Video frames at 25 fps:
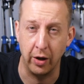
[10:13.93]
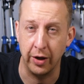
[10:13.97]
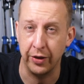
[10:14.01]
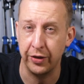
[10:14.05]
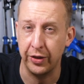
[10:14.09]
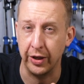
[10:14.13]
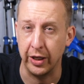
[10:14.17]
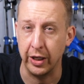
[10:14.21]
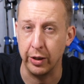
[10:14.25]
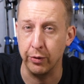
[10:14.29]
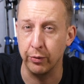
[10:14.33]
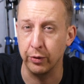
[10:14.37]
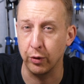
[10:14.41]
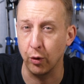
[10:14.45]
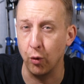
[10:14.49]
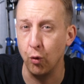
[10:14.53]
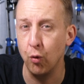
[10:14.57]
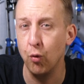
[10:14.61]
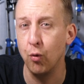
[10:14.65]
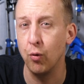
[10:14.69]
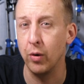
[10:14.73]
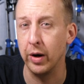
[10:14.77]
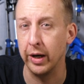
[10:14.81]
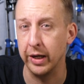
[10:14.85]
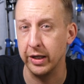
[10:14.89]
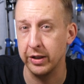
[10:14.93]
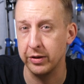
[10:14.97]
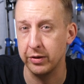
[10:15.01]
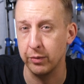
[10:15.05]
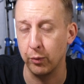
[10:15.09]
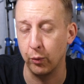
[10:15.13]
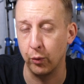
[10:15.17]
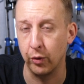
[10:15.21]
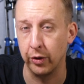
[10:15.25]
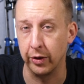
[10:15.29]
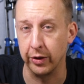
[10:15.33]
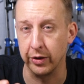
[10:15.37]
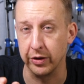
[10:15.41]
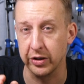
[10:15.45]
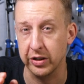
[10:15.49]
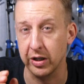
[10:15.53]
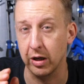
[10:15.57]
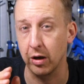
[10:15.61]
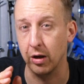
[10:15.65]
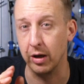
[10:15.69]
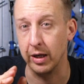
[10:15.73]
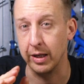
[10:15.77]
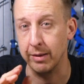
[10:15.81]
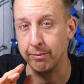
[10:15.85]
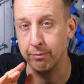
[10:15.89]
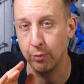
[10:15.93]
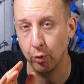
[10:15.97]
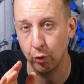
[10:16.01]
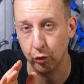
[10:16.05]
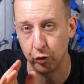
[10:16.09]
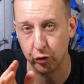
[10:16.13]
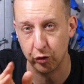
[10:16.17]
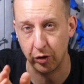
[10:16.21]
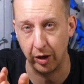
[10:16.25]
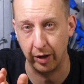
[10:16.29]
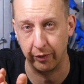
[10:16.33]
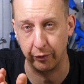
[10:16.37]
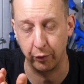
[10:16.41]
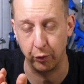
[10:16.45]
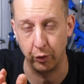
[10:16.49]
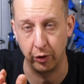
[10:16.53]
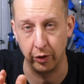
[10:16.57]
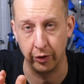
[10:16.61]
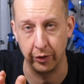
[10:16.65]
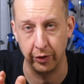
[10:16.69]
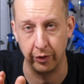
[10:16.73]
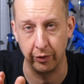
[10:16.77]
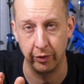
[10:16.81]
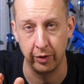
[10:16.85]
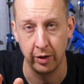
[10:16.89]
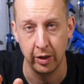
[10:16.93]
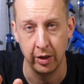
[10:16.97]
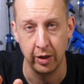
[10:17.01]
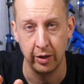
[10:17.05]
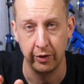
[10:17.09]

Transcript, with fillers: I think you would always want slightly more travel on the